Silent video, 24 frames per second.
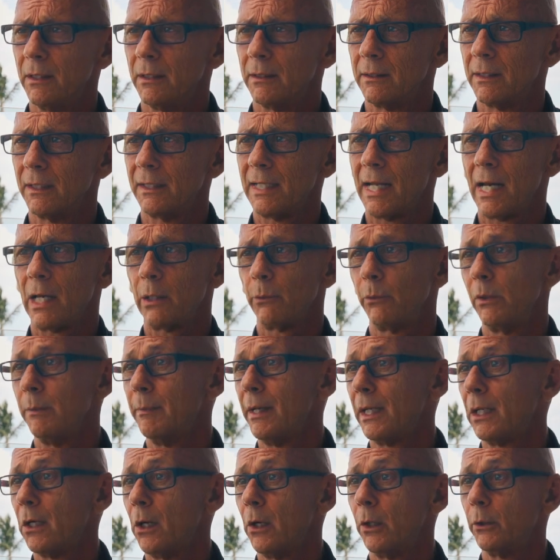Then how do we
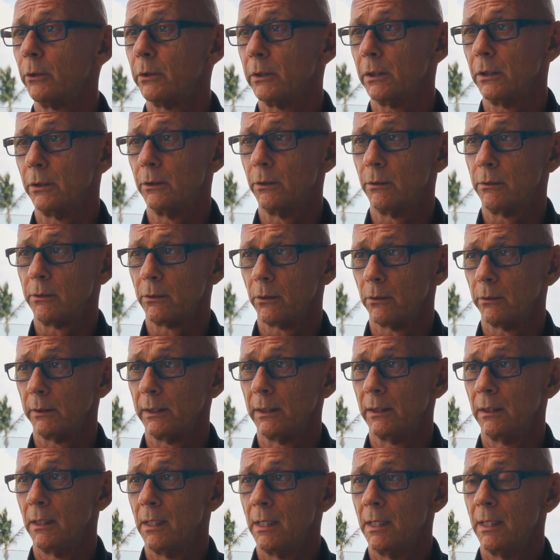make 100 a new 30?
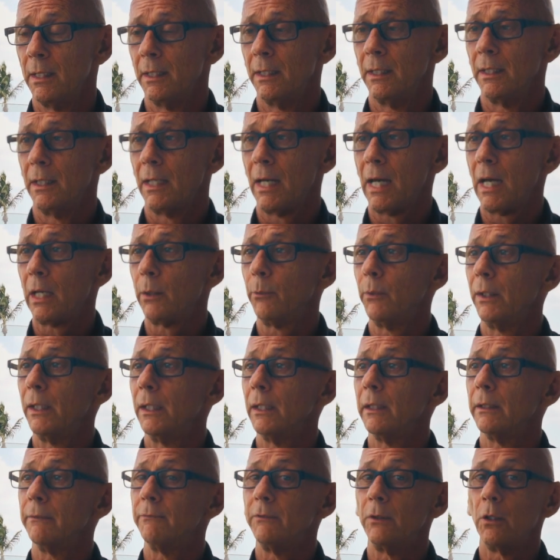How do we
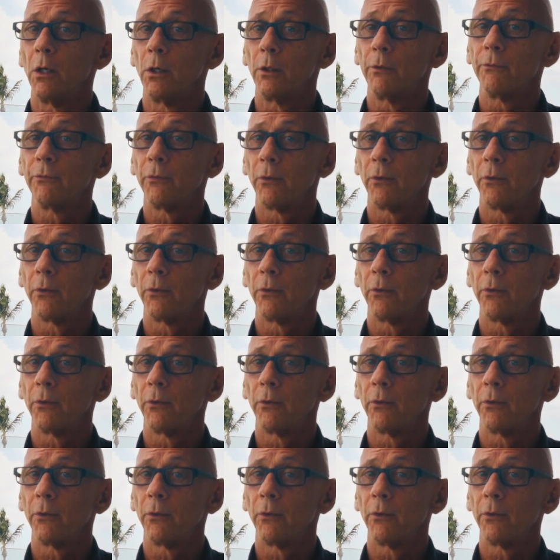live young for